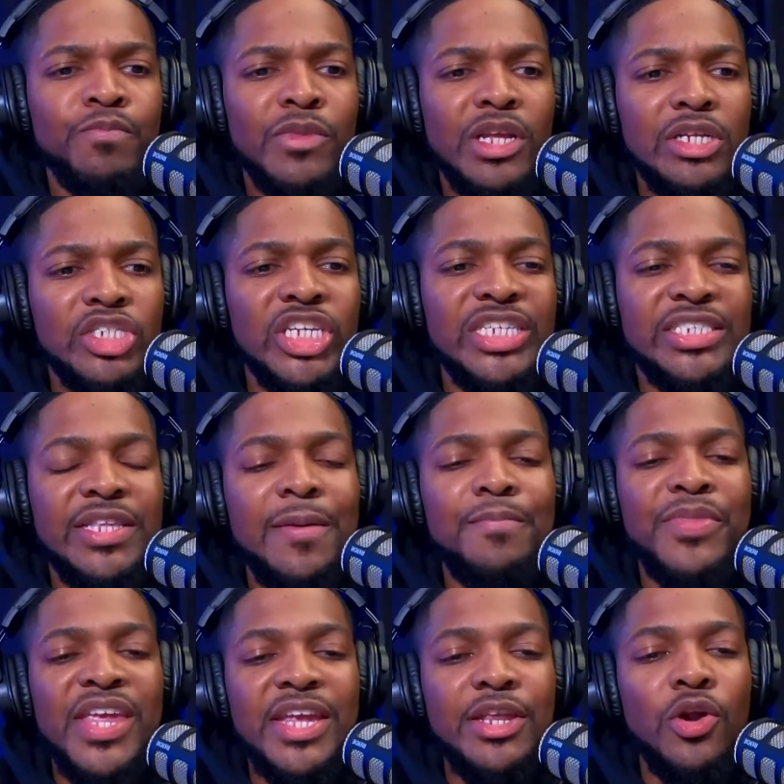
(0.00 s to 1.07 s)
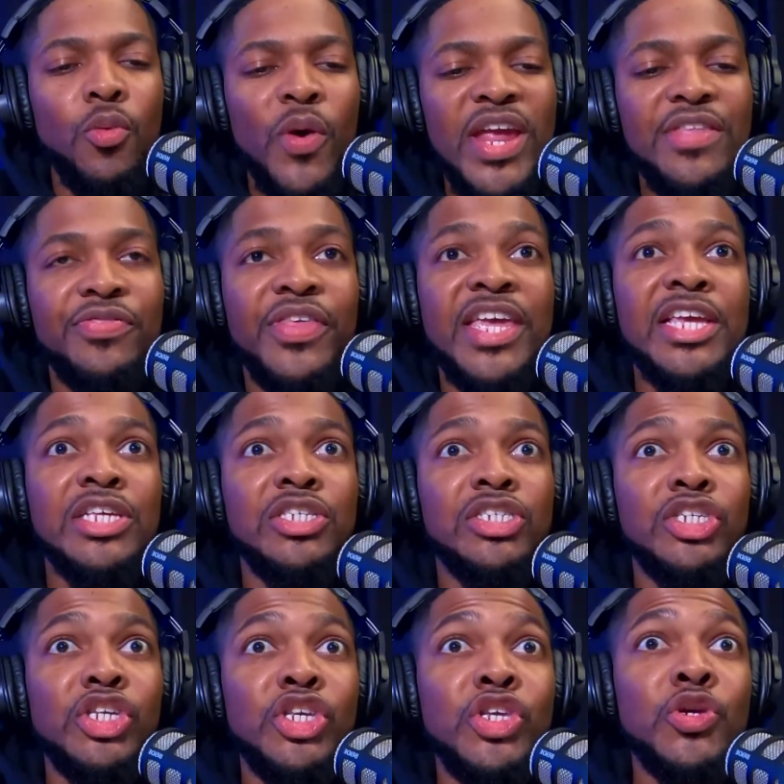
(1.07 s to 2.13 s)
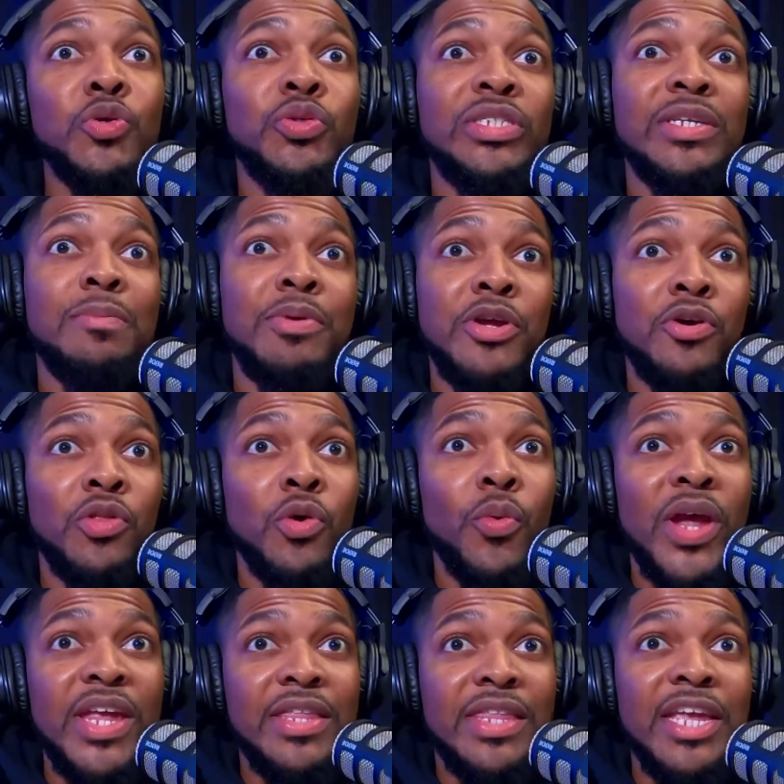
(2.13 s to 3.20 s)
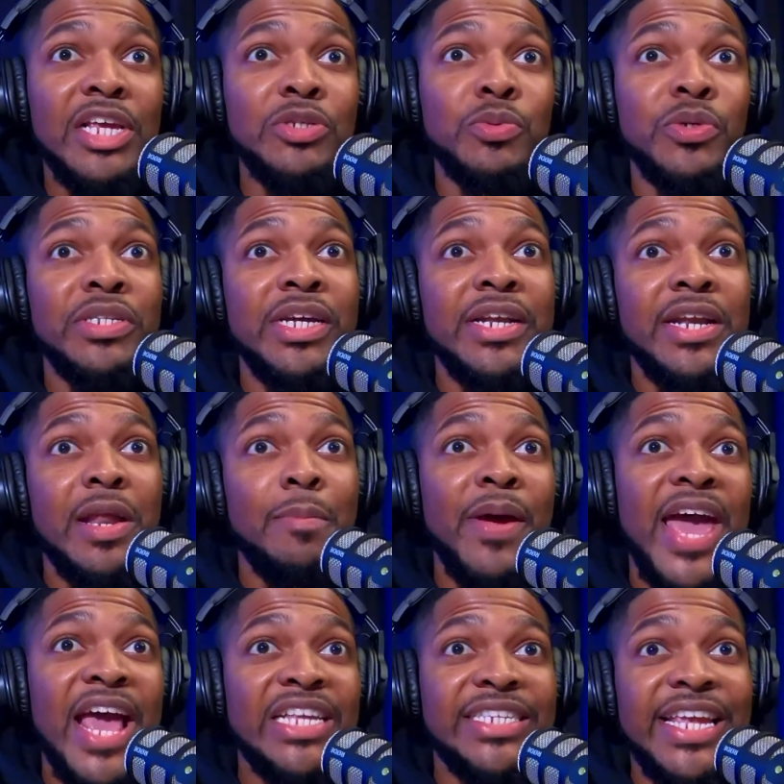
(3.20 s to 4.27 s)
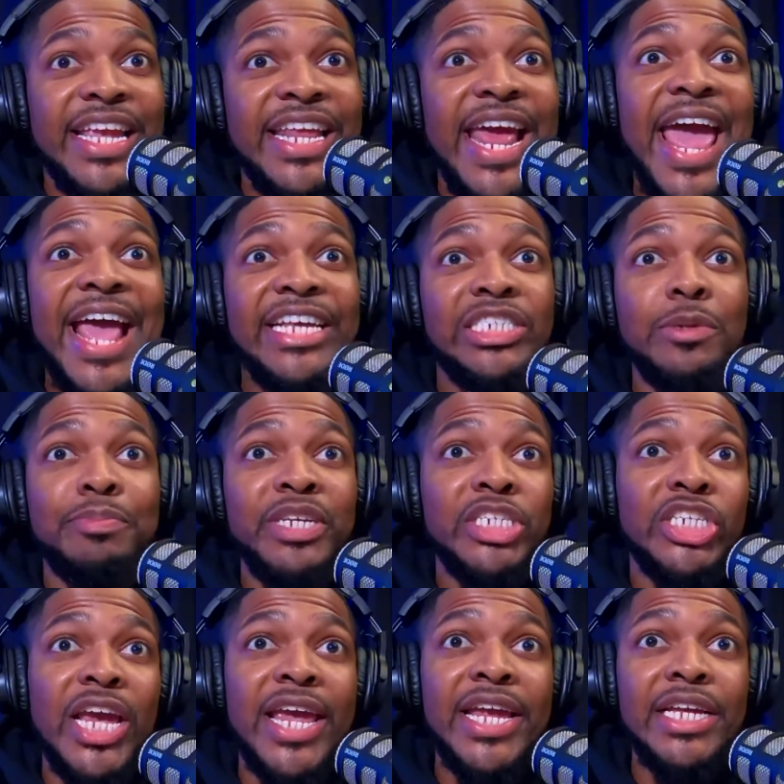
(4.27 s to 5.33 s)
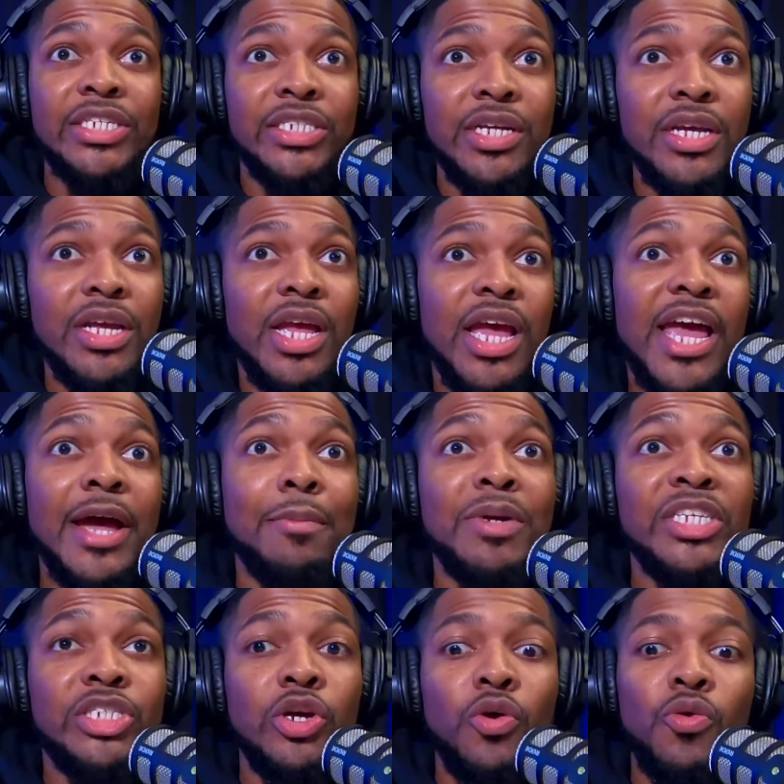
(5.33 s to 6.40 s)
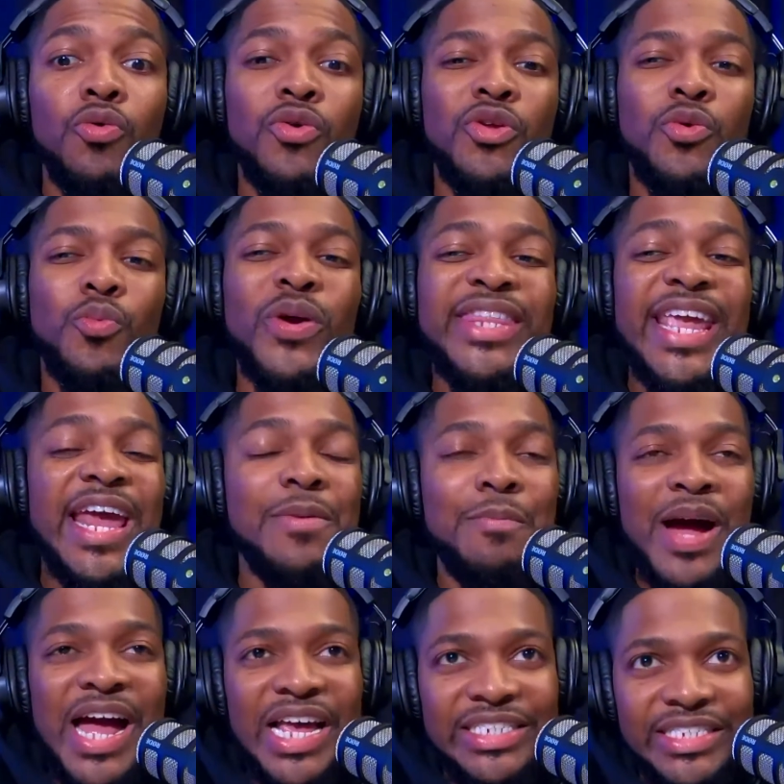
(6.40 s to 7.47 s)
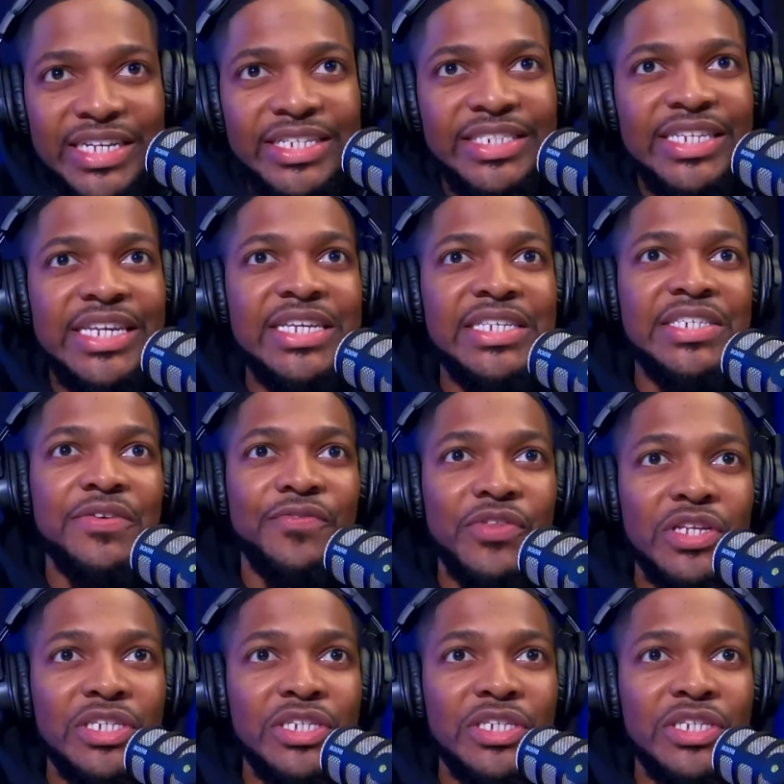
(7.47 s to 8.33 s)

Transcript: just them thinking the way things used to be or the way things were done in the past, like it has to be changed. And so with that mindset, it's easy for this